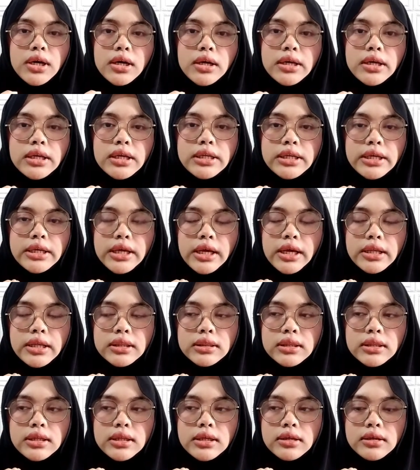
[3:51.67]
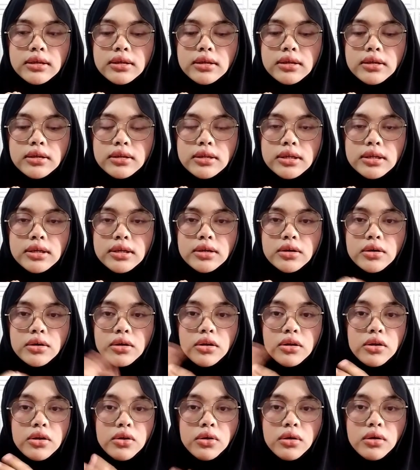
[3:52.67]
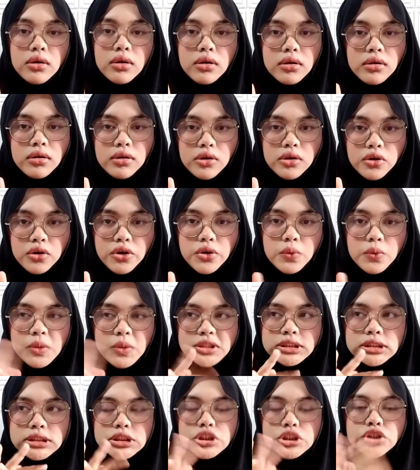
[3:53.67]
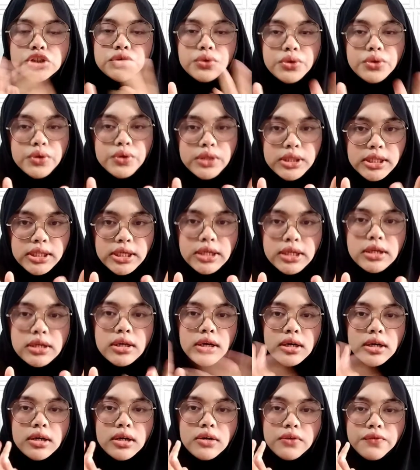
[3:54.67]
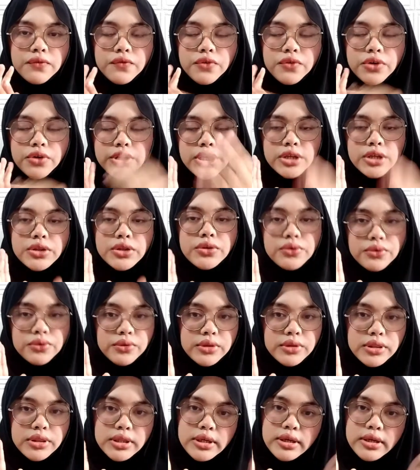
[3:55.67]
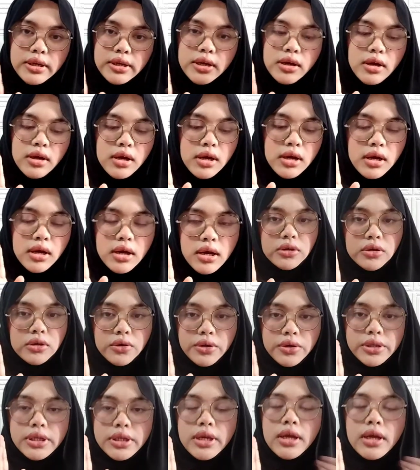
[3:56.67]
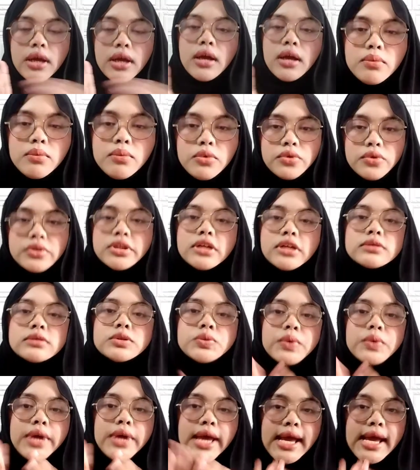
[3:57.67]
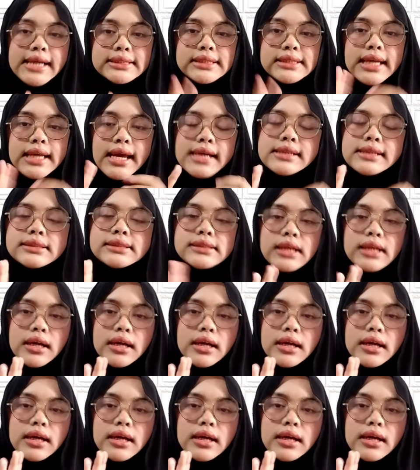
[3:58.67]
indicating the load, which is 2 Newton for the 2 Newton load. W times with X